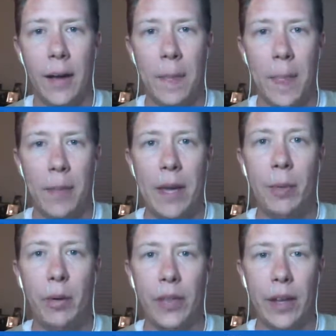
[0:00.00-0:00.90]

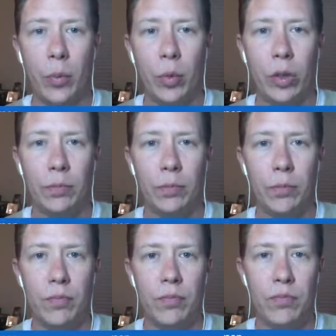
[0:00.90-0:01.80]
people that were
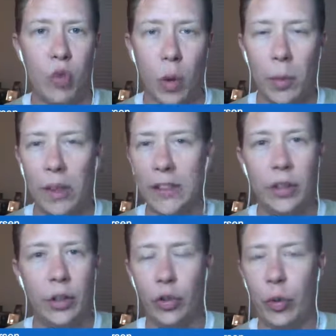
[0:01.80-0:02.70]
normally
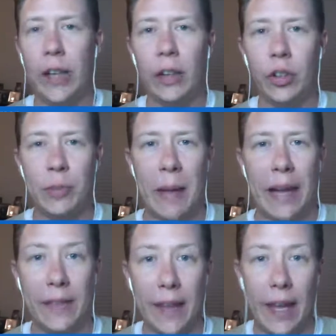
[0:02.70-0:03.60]
series regulars back
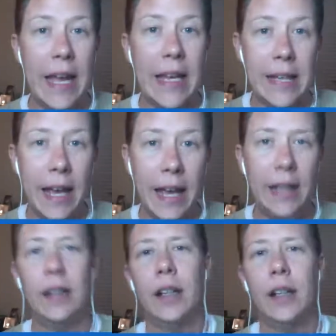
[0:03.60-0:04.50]
in the
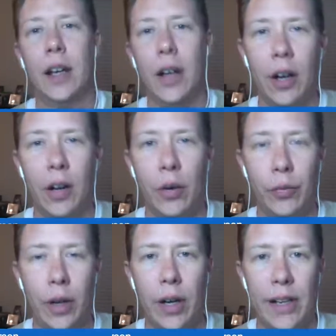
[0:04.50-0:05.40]
heyday of
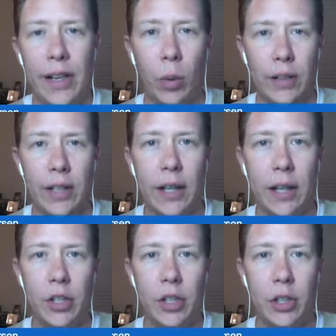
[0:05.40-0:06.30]
network
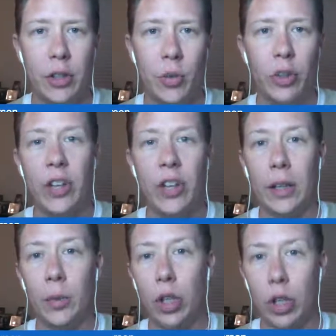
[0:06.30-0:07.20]
television were
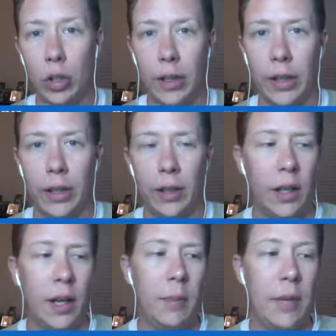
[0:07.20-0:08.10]
suddenly recurring.
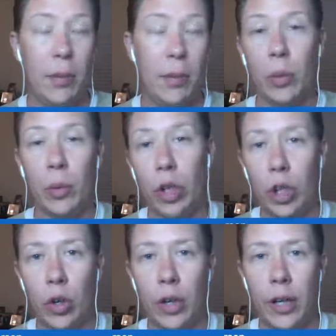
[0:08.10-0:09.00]
People that were
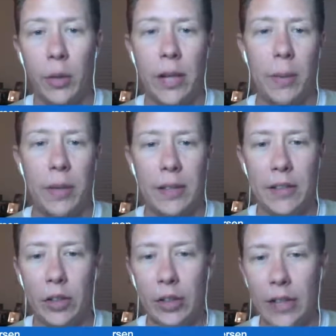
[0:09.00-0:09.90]
recurring were now being
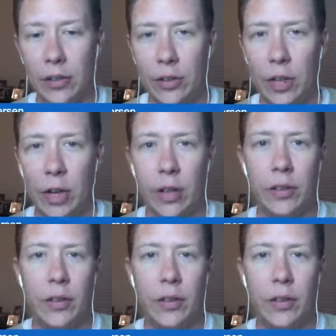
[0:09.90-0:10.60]
considered guest stars.